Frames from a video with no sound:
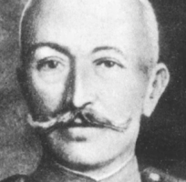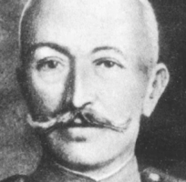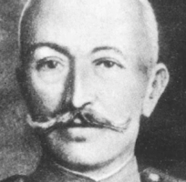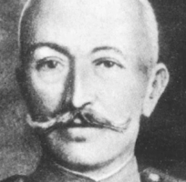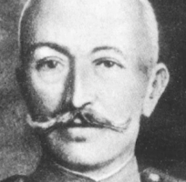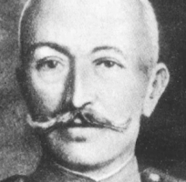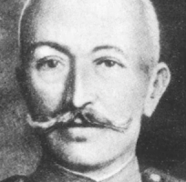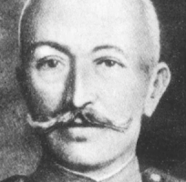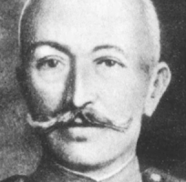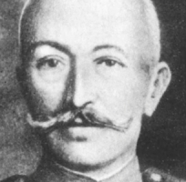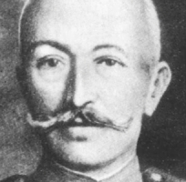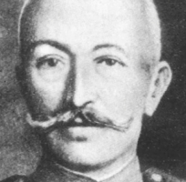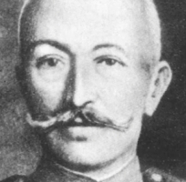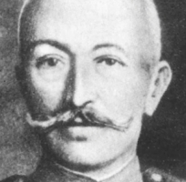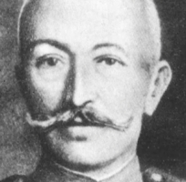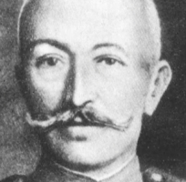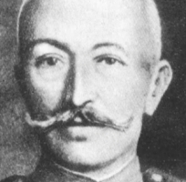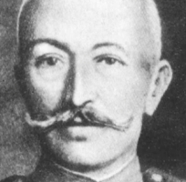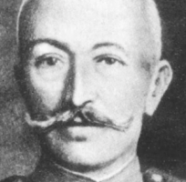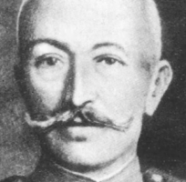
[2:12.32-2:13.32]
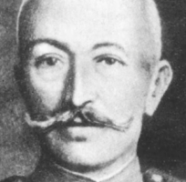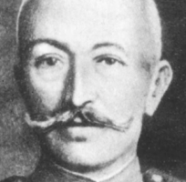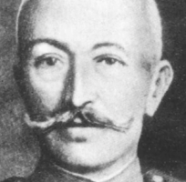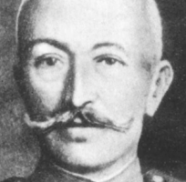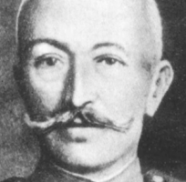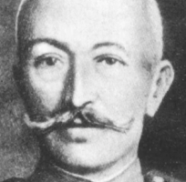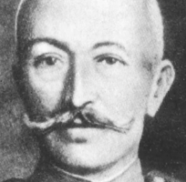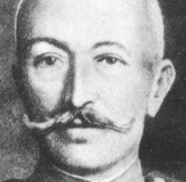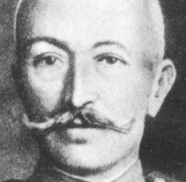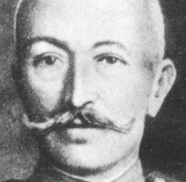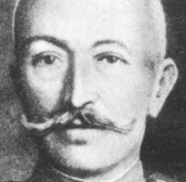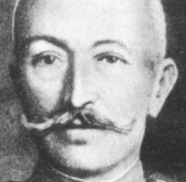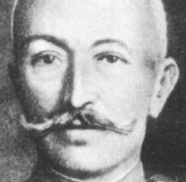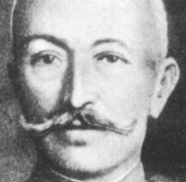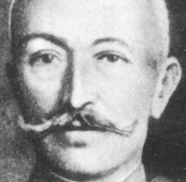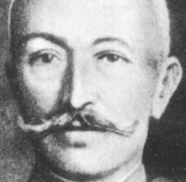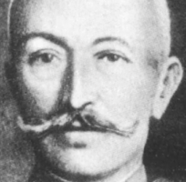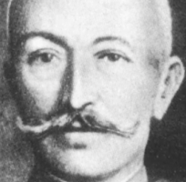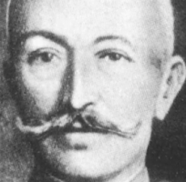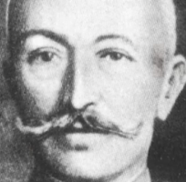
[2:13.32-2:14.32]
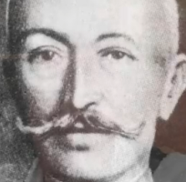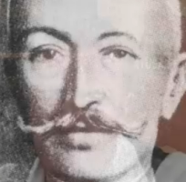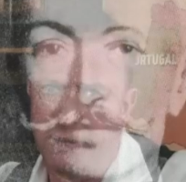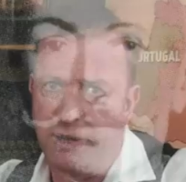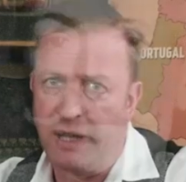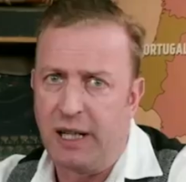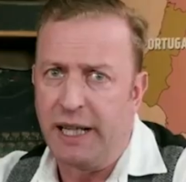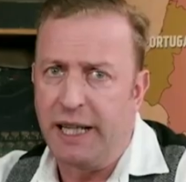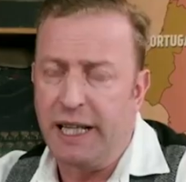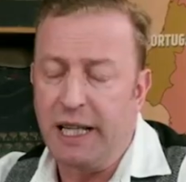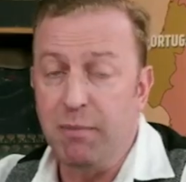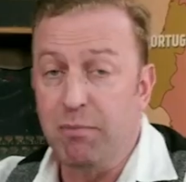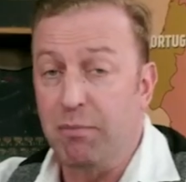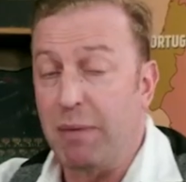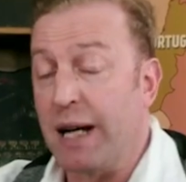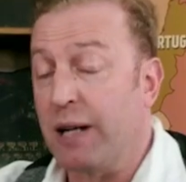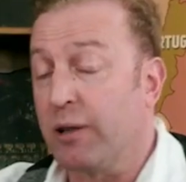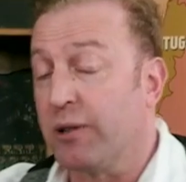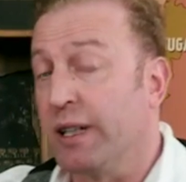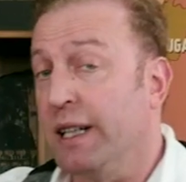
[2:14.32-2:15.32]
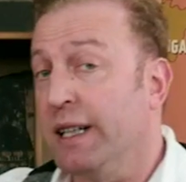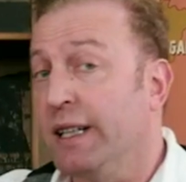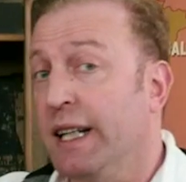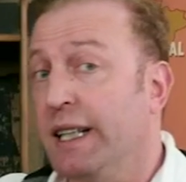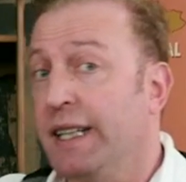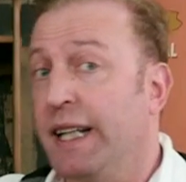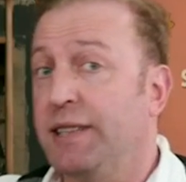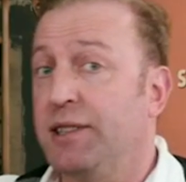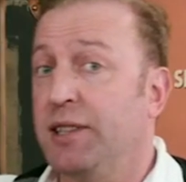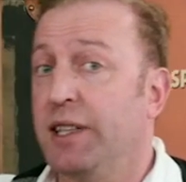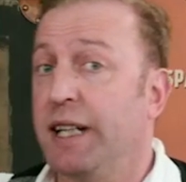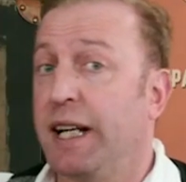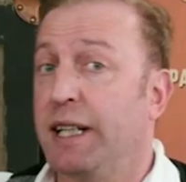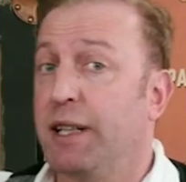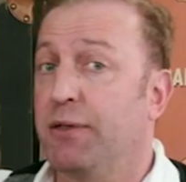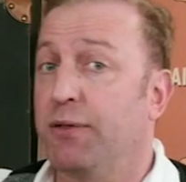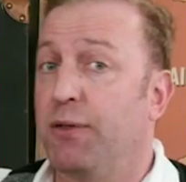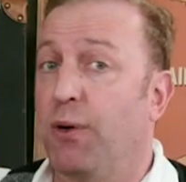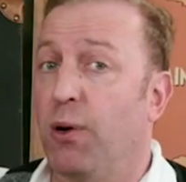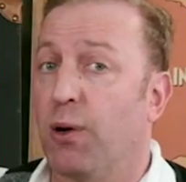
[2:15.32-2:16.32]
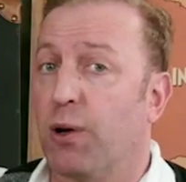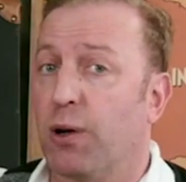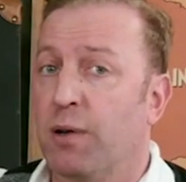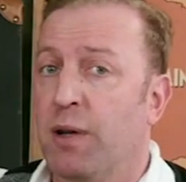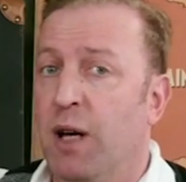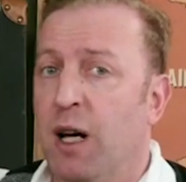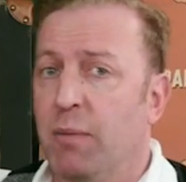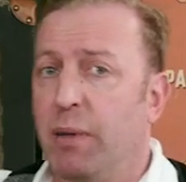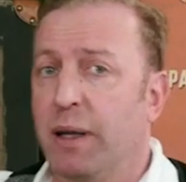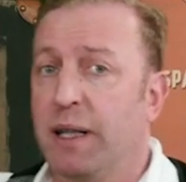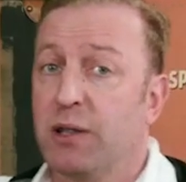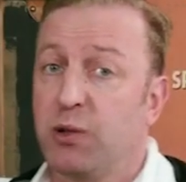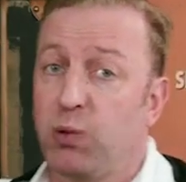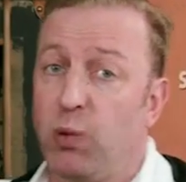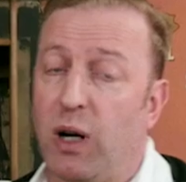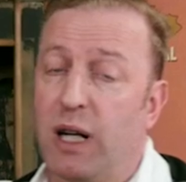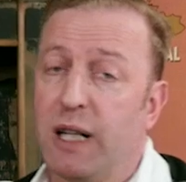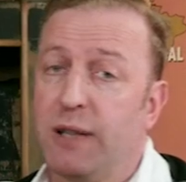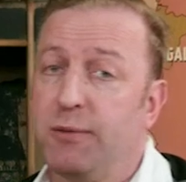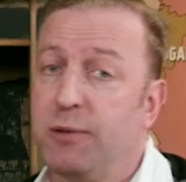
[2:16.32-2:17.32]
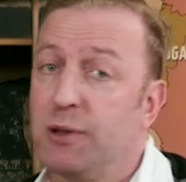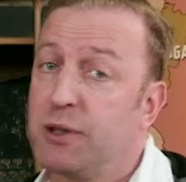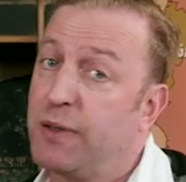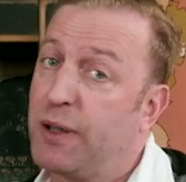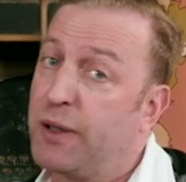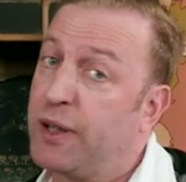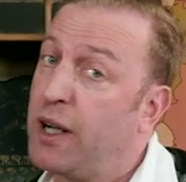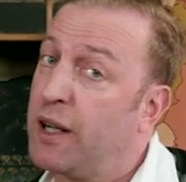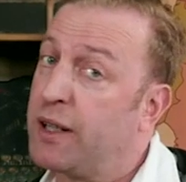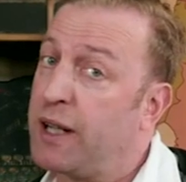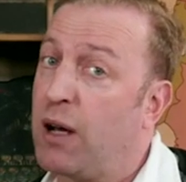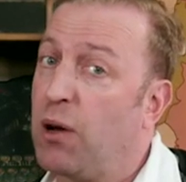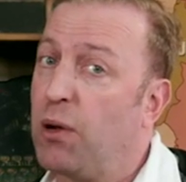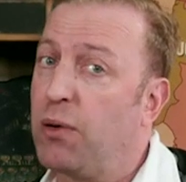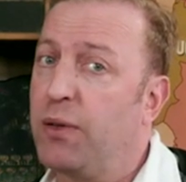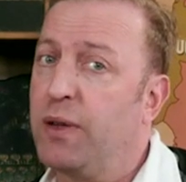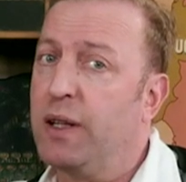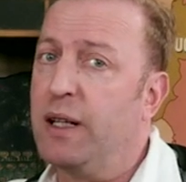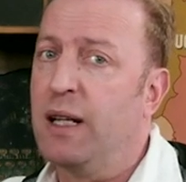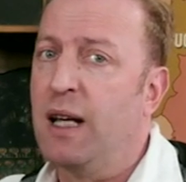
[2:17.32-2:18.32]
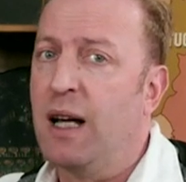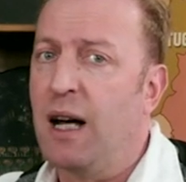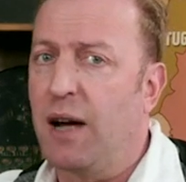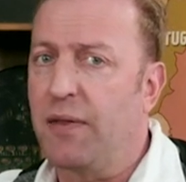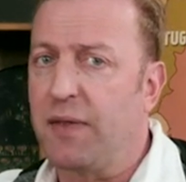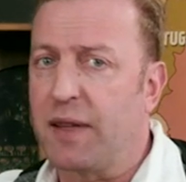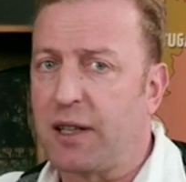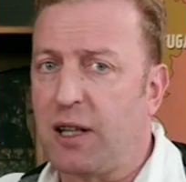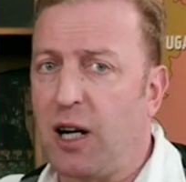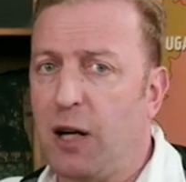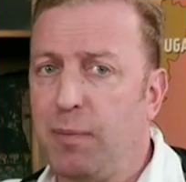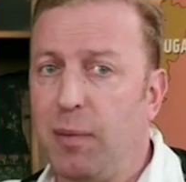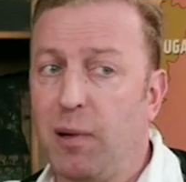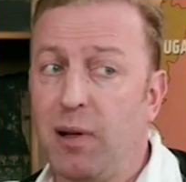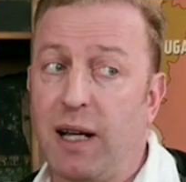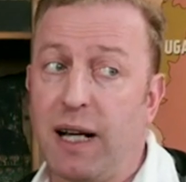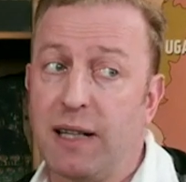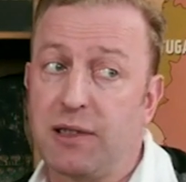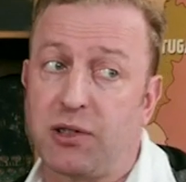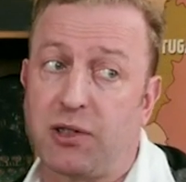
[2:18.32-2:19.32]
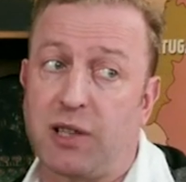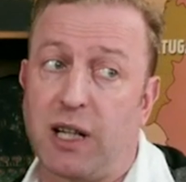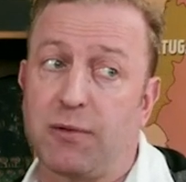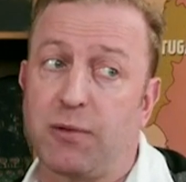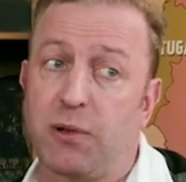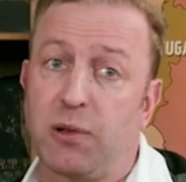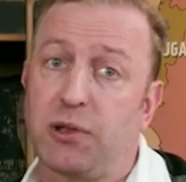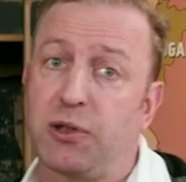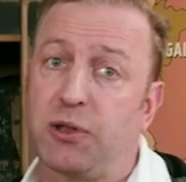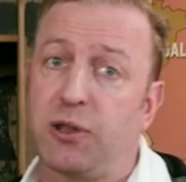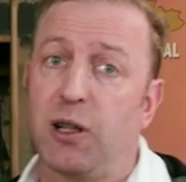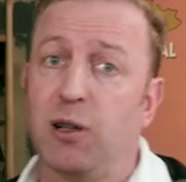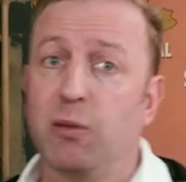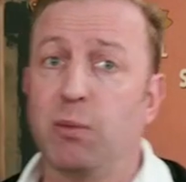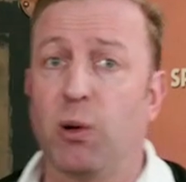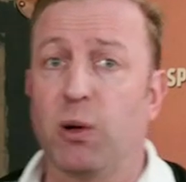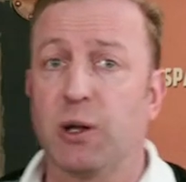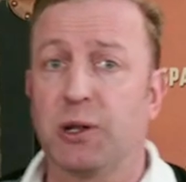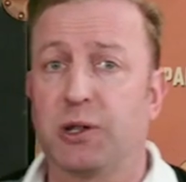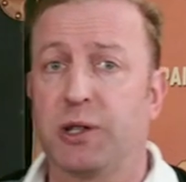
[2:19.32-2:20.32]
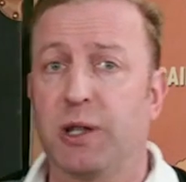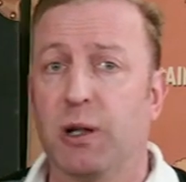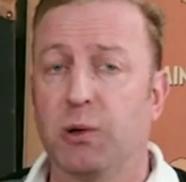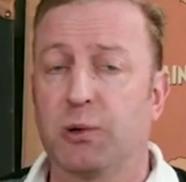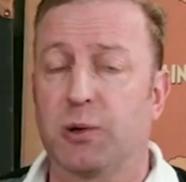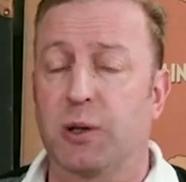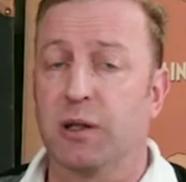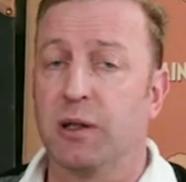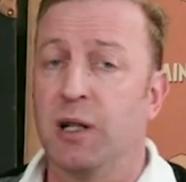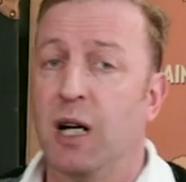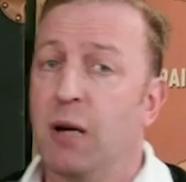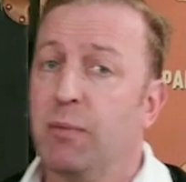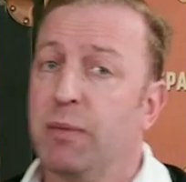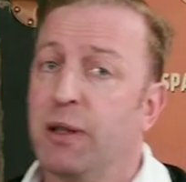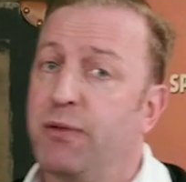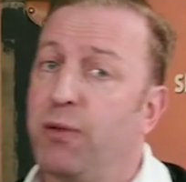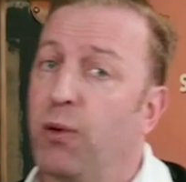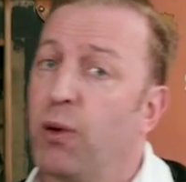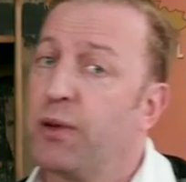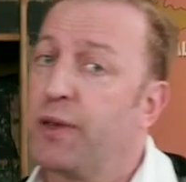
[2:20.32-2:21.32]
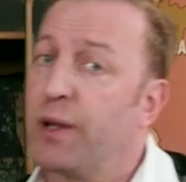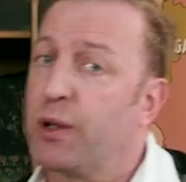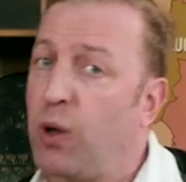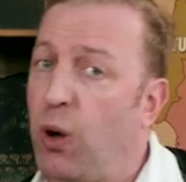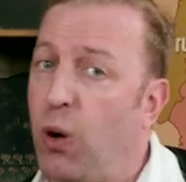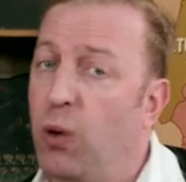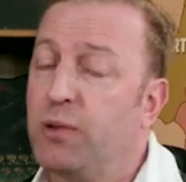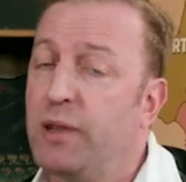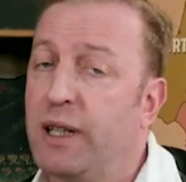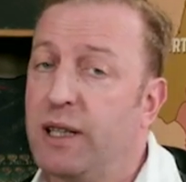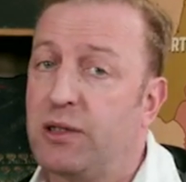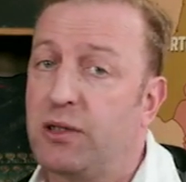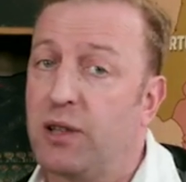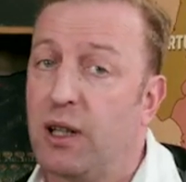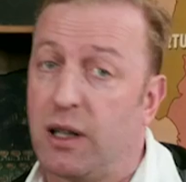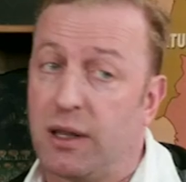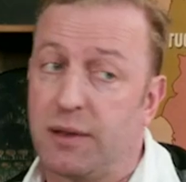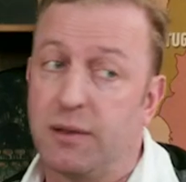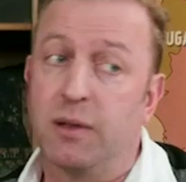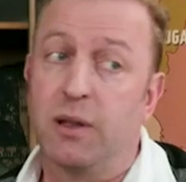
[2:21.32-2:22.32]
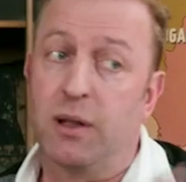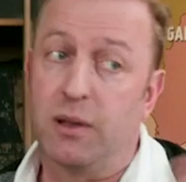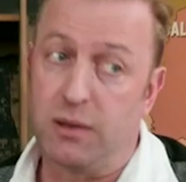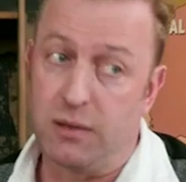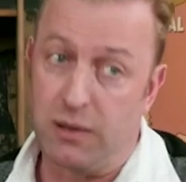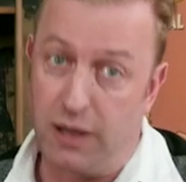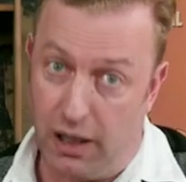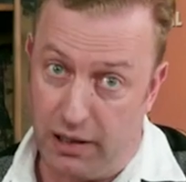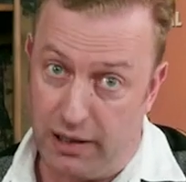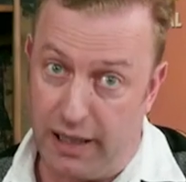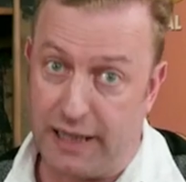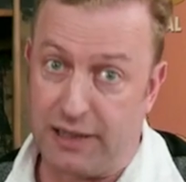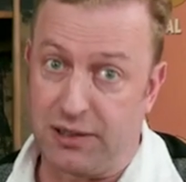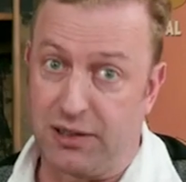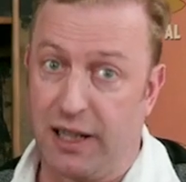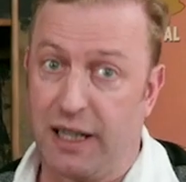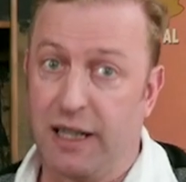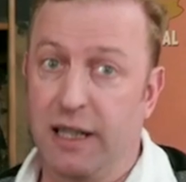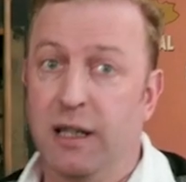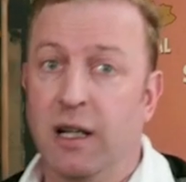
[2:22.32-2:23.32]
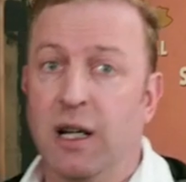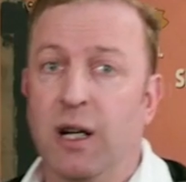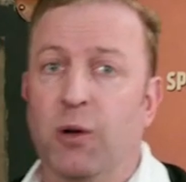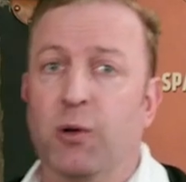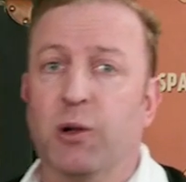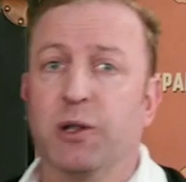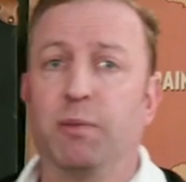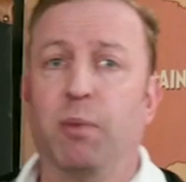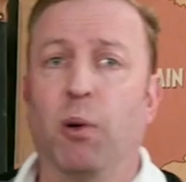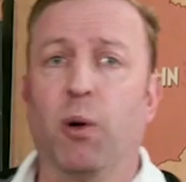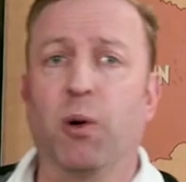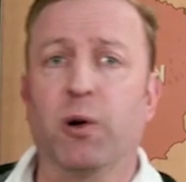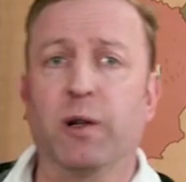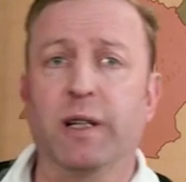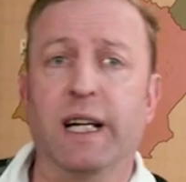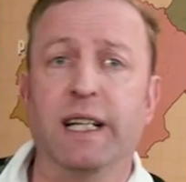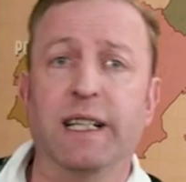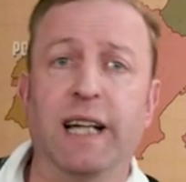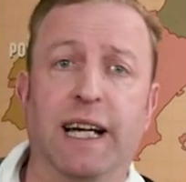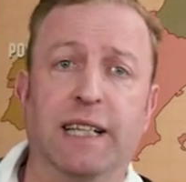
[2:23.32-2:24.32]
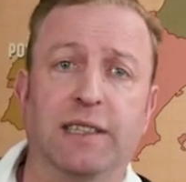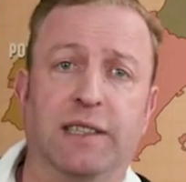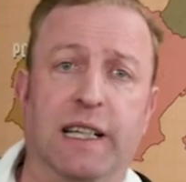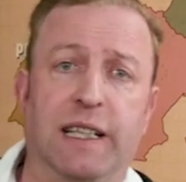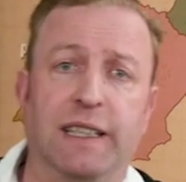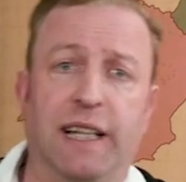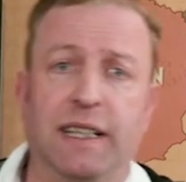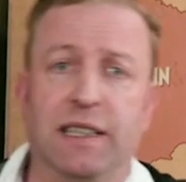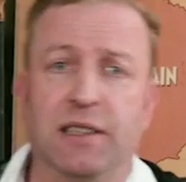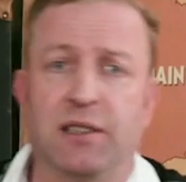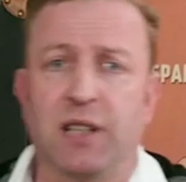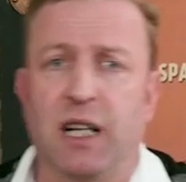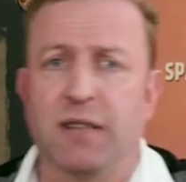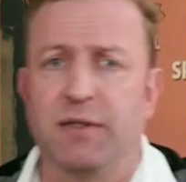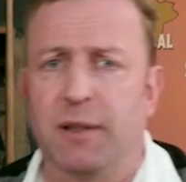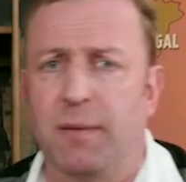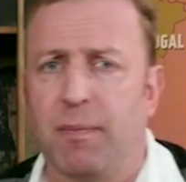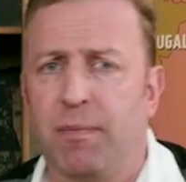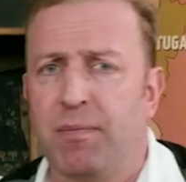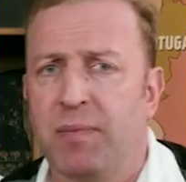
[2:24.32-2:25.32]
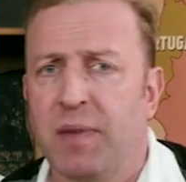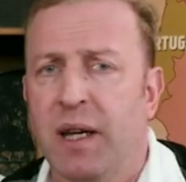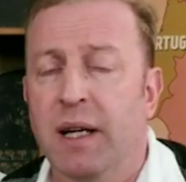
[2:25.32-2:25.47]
General. Now, in his personal life, he married in 1884, but his wife was very unhealthy, and the couple had several stillborn children before their only son, Aleksei, was born in 1887.